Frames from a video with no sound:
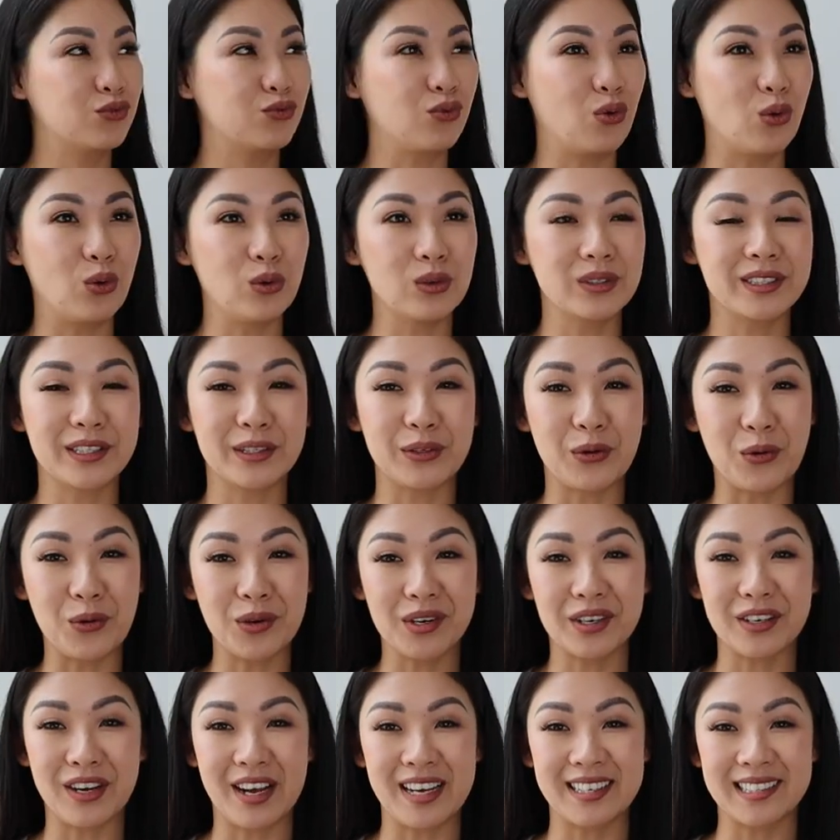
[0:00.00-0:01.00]
drawers and
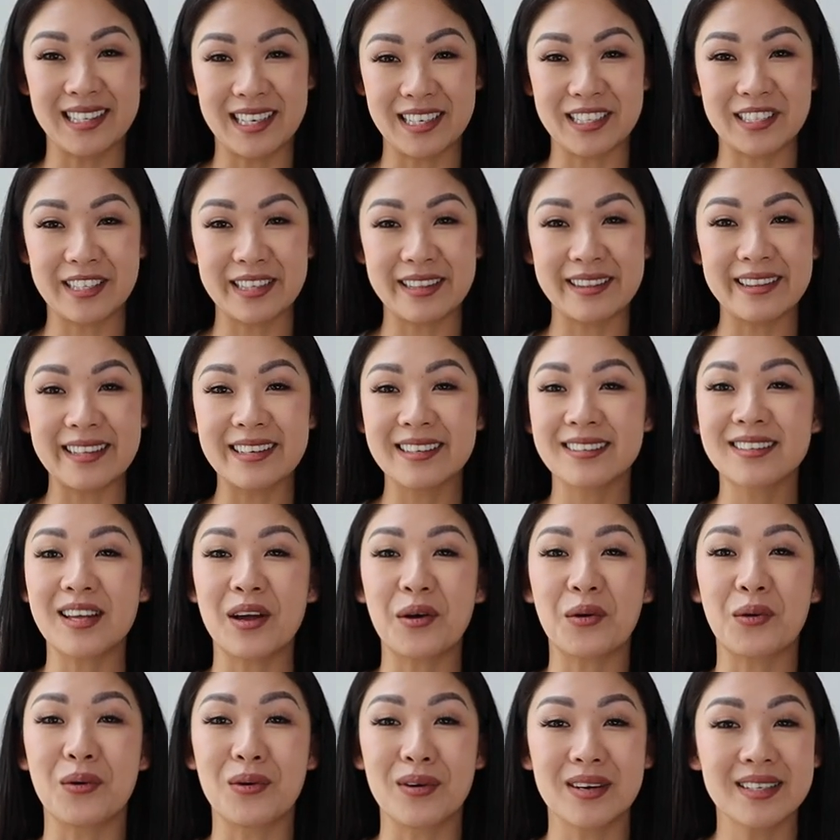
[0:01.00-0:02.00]
organization things
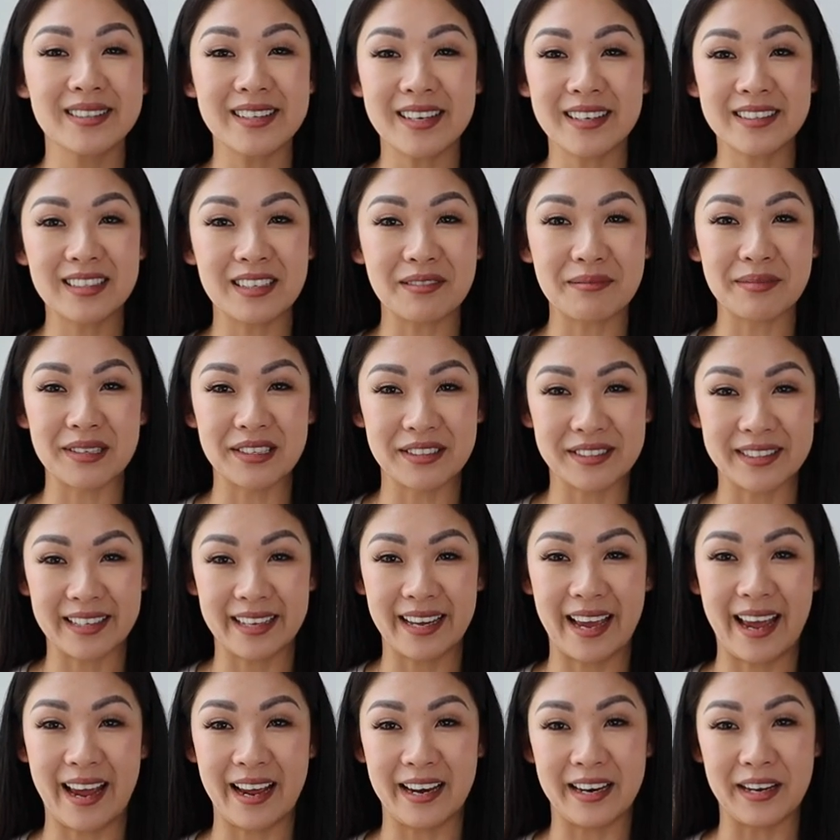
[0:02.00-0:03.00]
I always end up
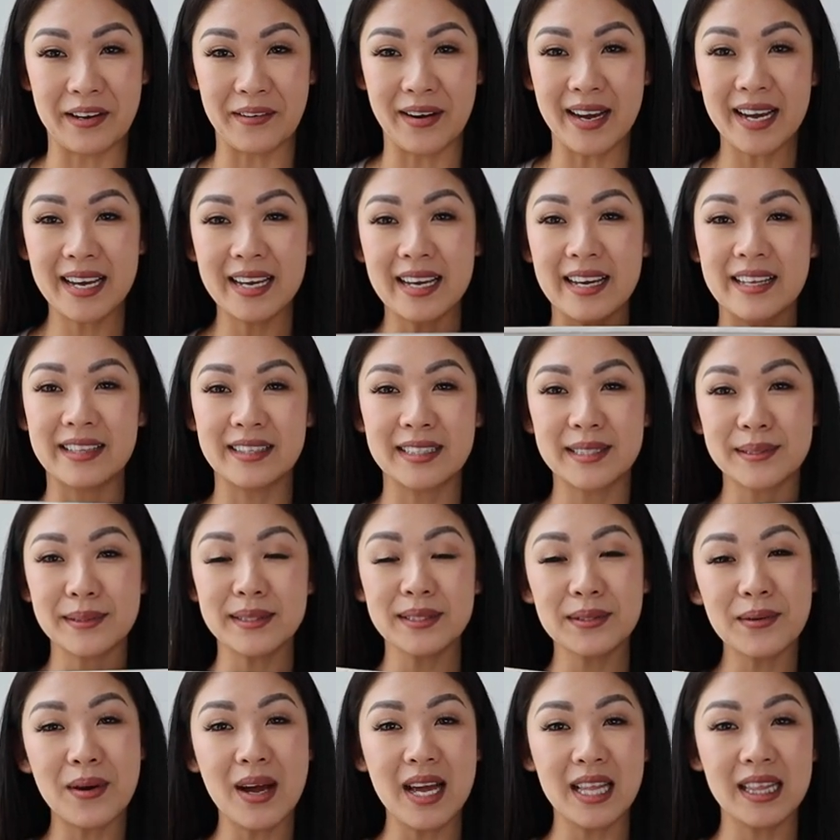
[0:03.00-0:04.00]
using anyway. And this
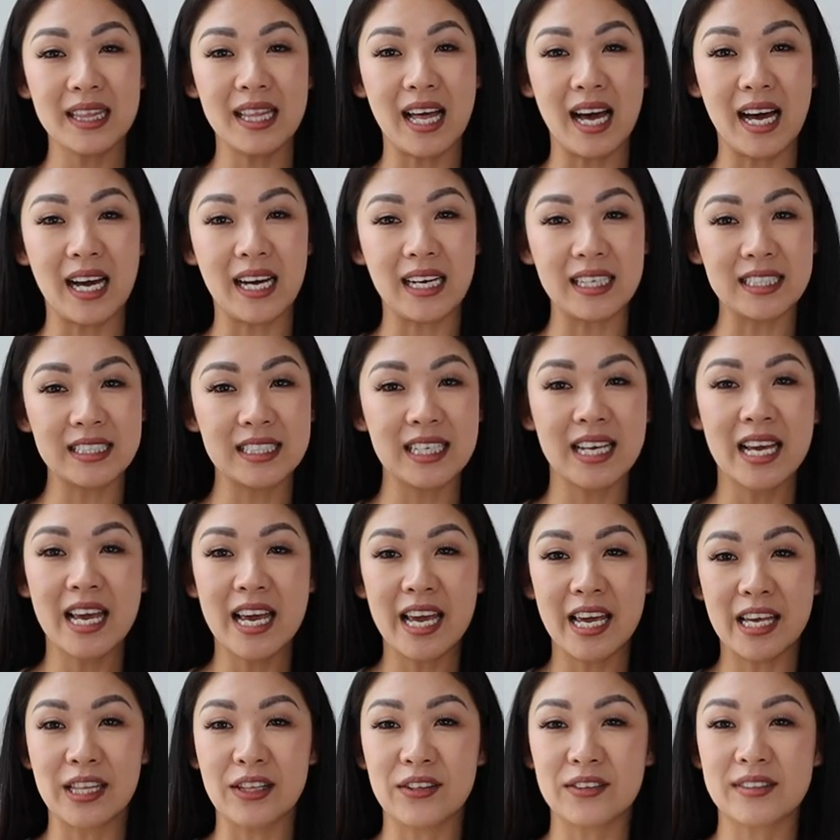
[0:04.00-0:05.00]
one's quite large.
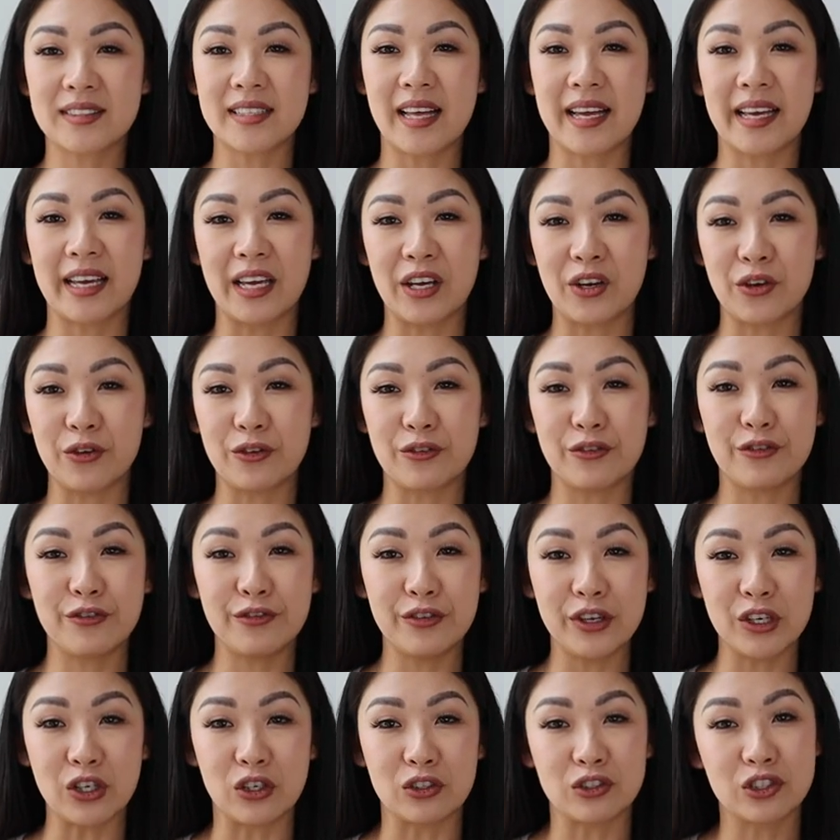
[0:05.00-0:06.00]
It looks like it could
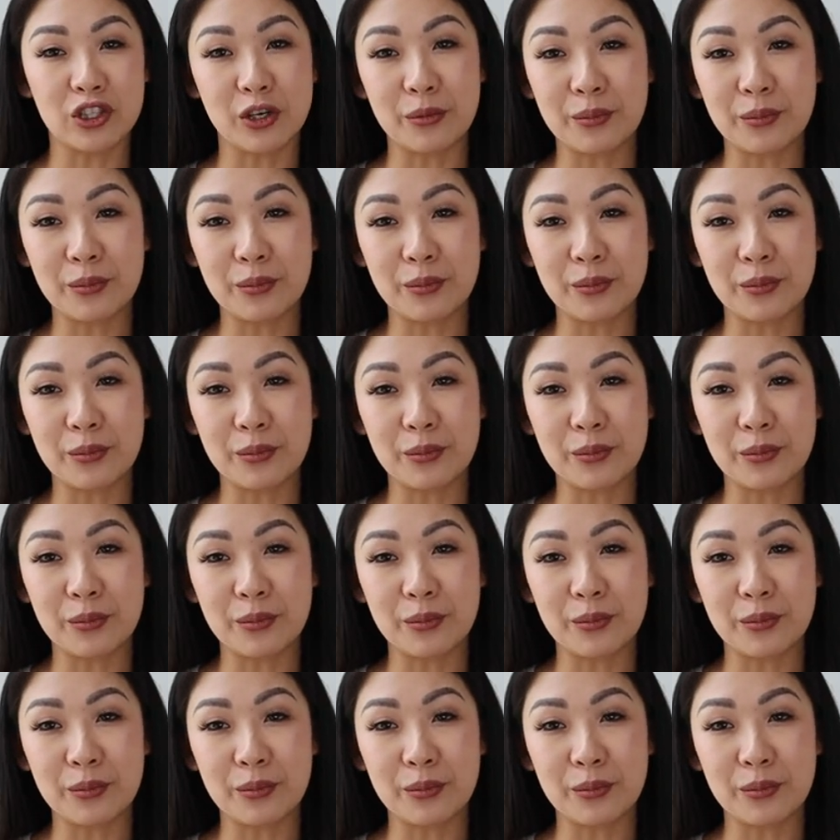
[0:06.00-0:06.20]
fit on